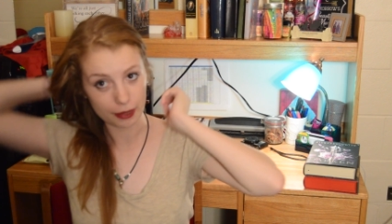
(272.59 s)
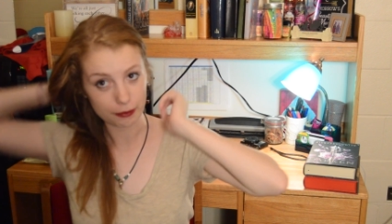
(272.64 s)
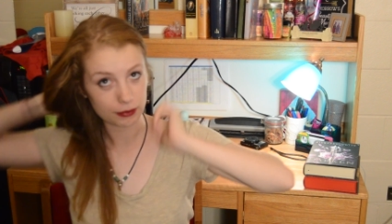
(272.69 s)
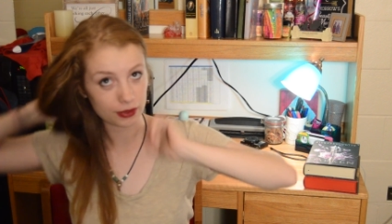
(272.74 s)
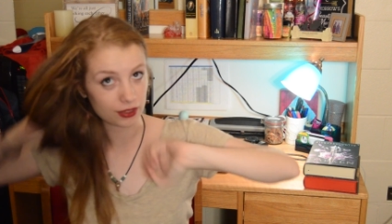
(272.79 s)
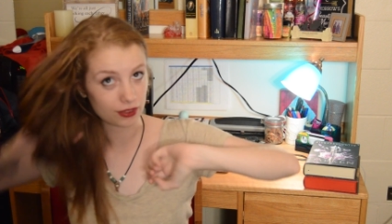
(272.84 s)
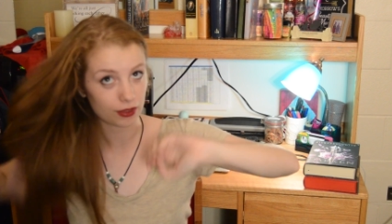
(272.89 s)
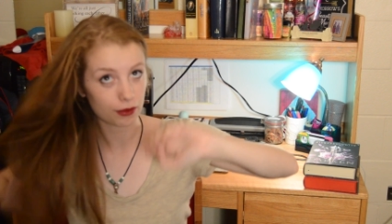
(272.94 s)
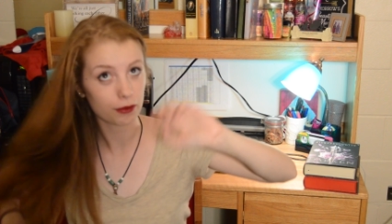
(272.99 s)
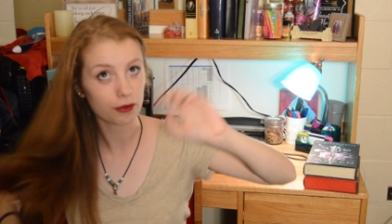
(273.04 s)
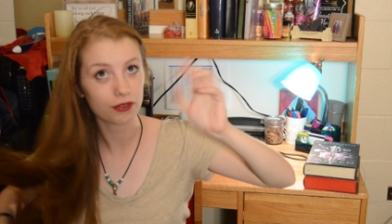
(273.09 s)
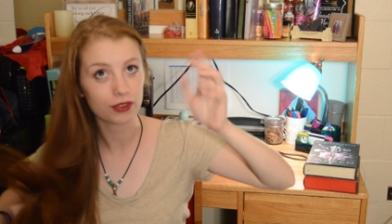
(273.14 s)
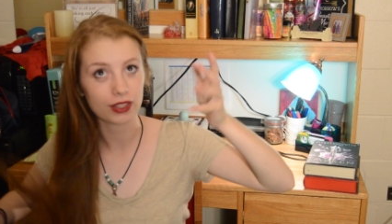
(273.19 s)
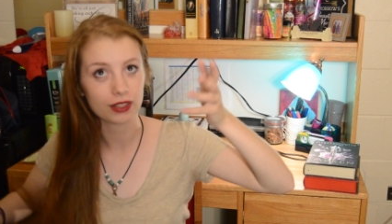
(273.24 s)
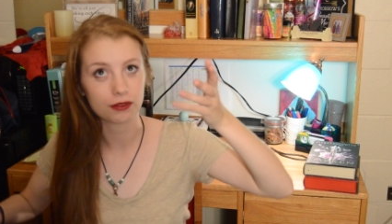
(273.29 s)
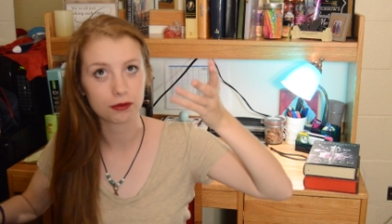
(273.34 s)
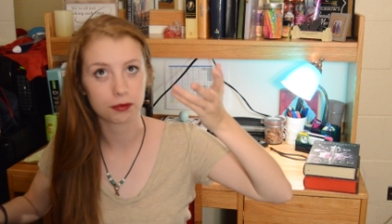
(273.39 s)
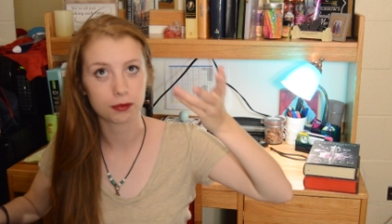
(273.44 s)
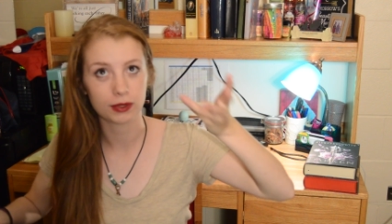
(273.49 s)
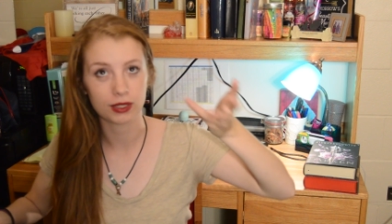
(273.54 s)
I mean some of
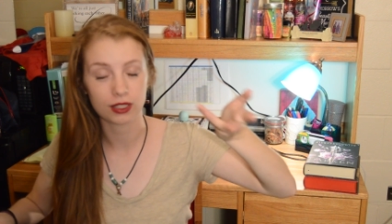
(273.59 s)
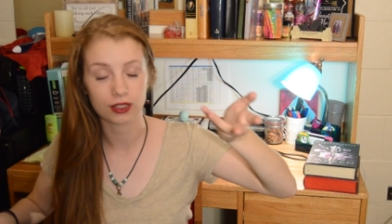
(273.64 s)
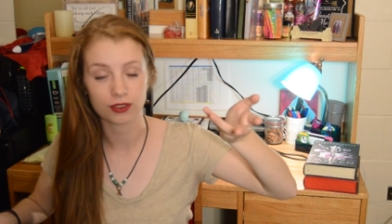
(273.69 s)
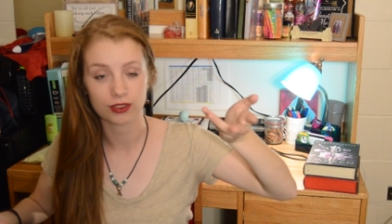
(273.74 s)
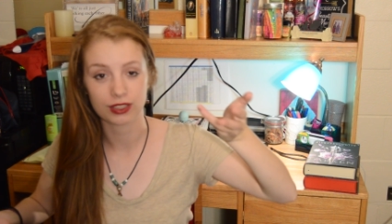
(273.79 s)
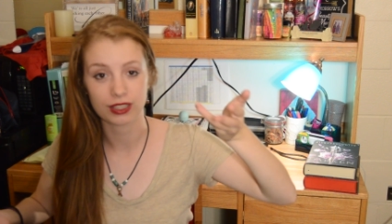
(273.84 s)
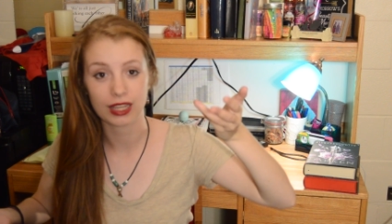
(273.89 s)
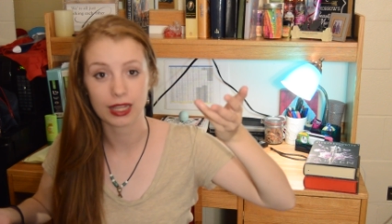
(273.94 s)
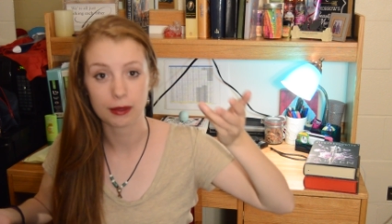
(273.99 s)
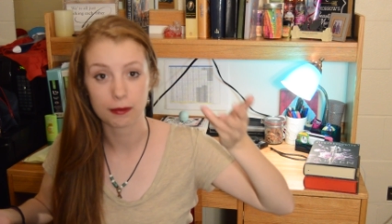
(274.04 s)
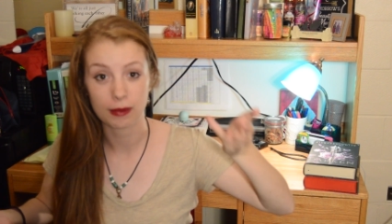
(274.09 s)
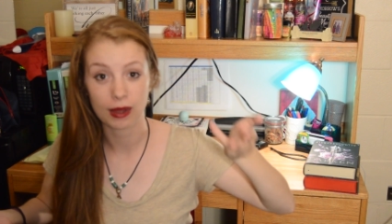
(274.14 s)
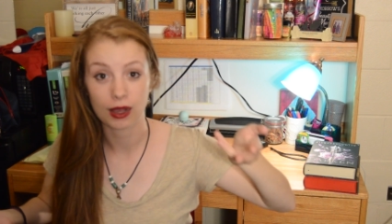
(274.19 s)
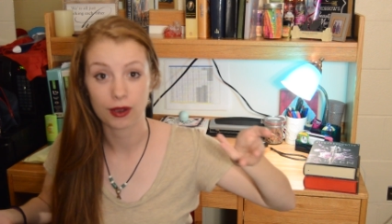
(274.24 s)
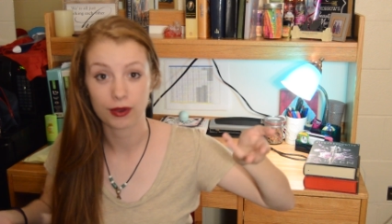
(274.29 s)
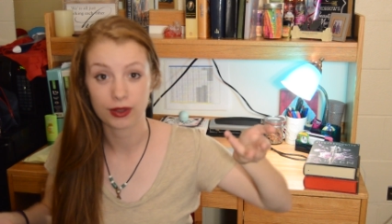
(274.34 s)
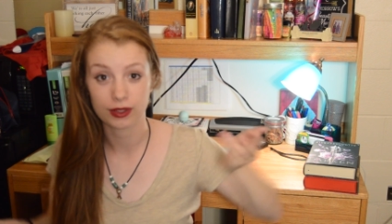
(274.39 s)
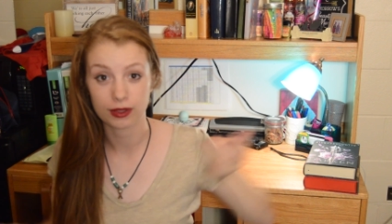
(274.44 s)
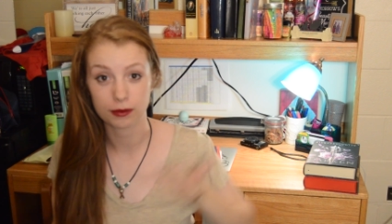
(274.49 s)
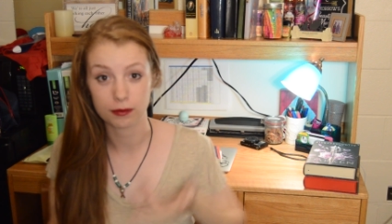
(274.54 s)
it because it came
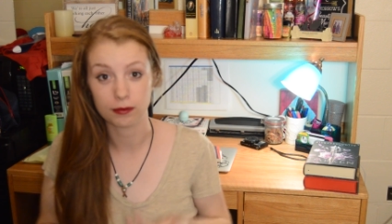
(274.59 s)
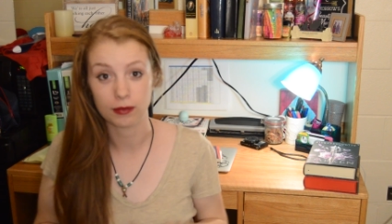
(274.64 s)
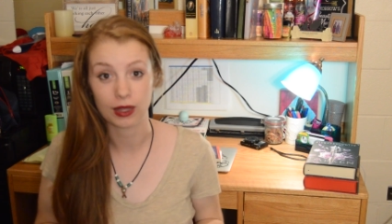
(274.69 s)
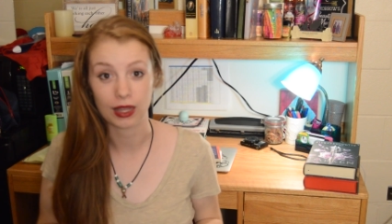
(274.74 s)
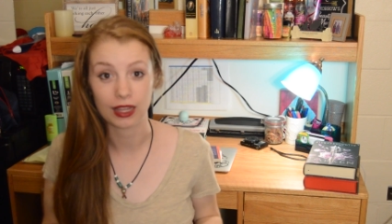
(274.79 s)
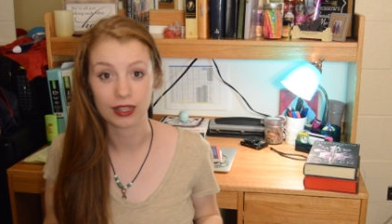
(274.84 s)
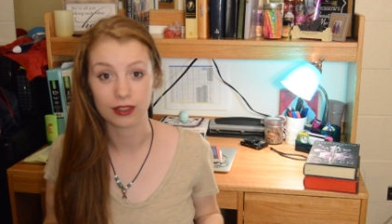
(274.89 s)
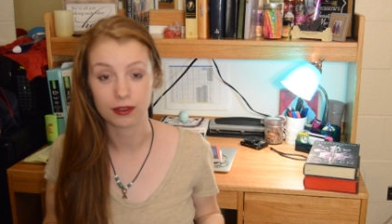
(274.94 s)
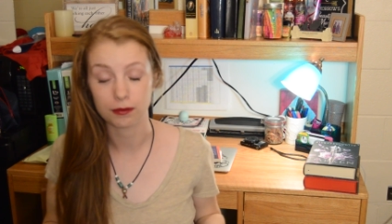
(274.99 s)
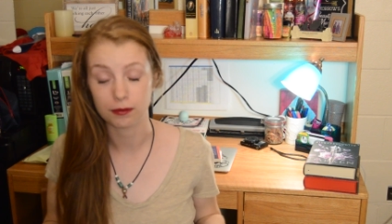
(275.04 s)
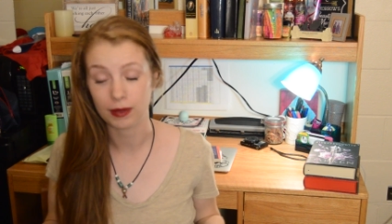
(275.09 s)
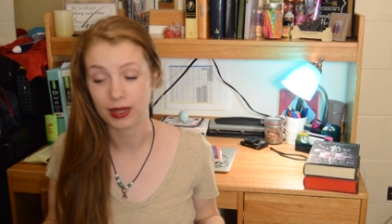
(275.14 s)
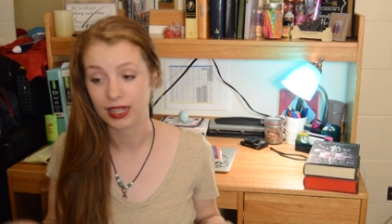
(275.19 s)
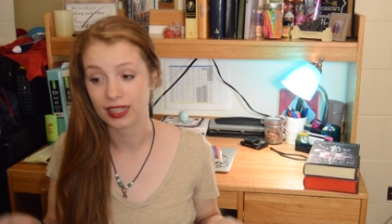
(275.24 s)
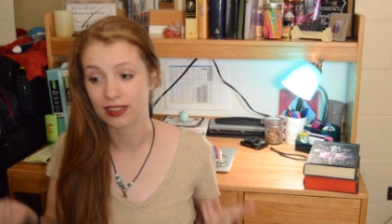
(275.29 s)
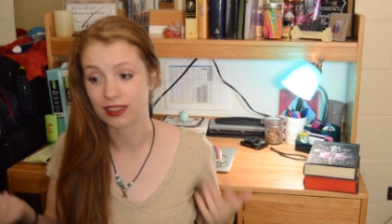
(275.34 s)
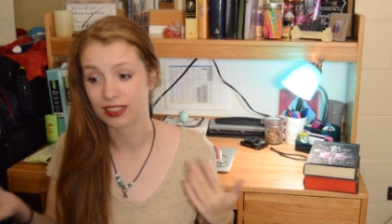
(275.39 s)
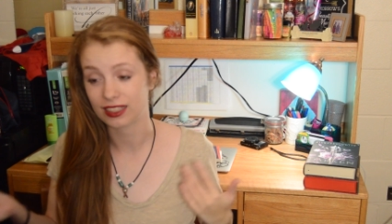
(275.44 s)
out at the end of May.